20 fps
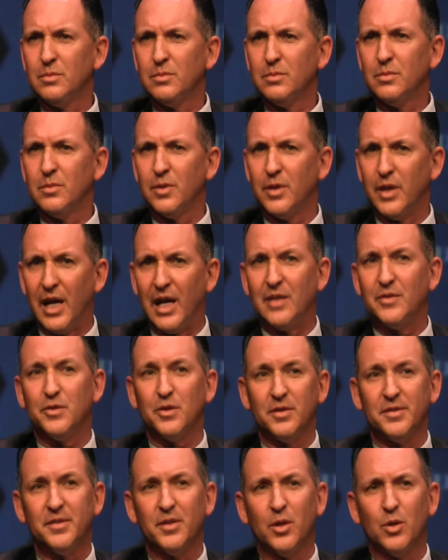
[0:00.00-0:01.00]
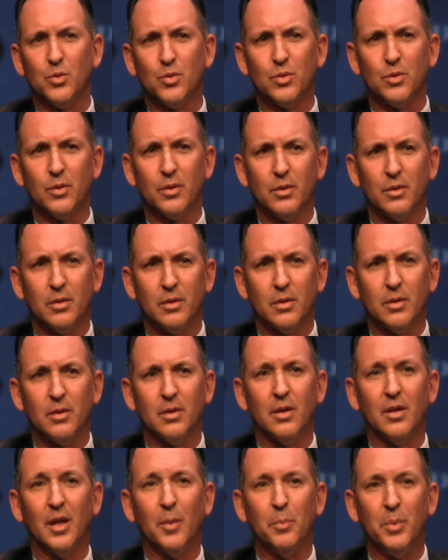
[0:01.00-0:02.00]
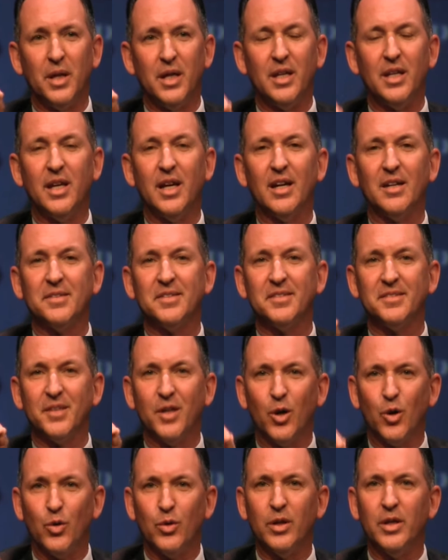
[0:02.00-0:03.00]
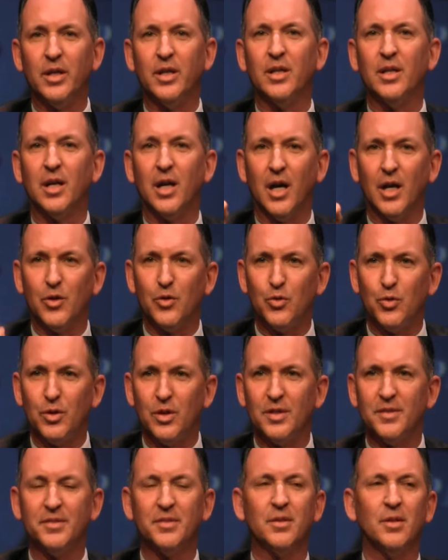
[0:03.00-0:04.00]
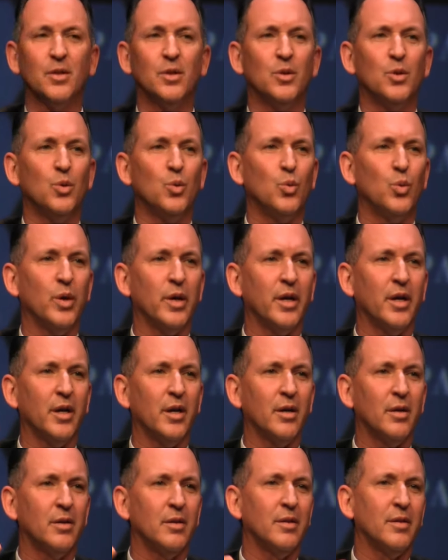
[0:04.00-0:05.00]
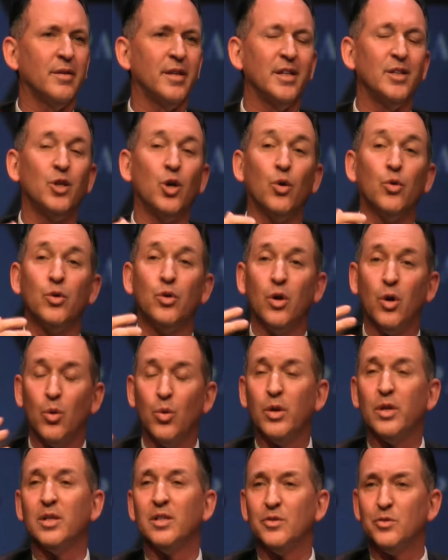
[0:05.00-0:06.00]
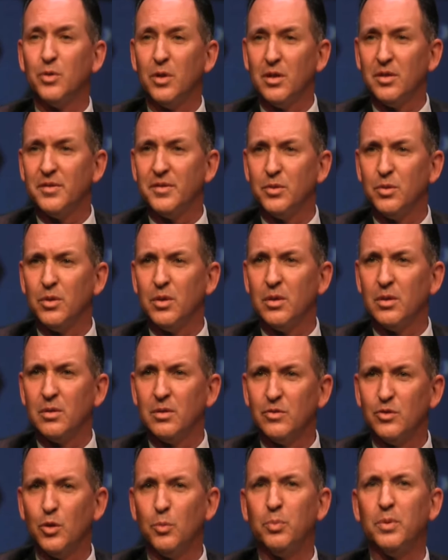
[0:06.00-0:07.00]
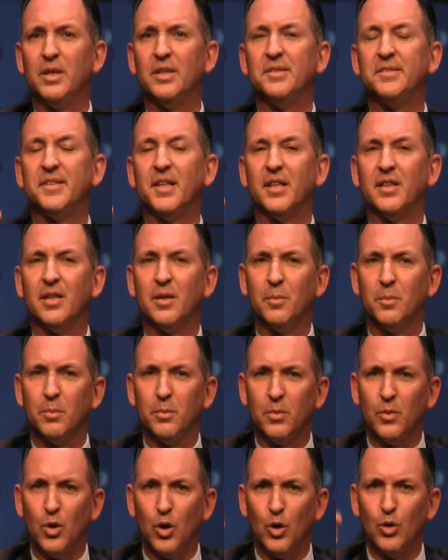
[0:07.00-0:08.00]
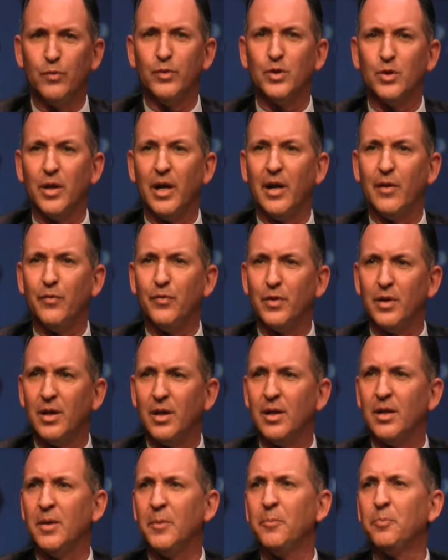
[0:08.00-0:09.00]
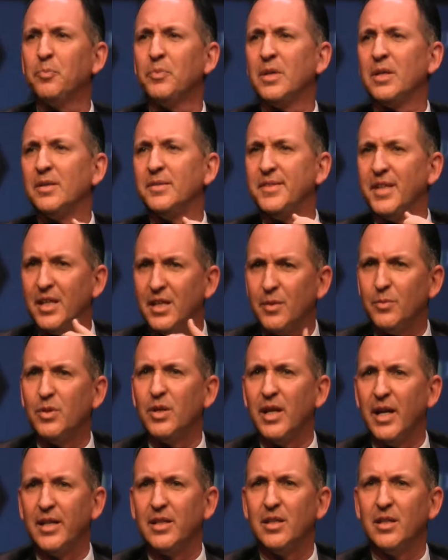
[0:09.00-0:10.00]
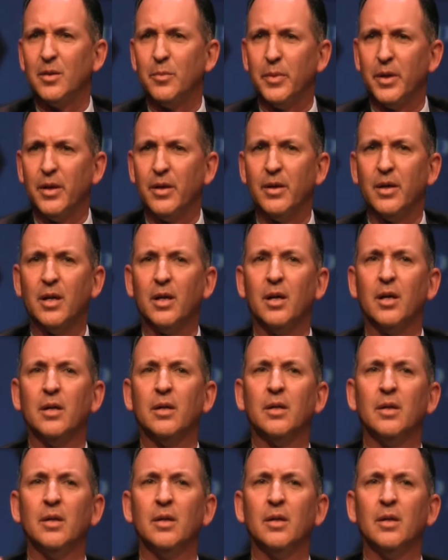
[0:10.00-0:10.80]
The answer is no. The BDS is only in countries where they don't know what Israel is doing. So please send them over to Africa, send them to Latin America,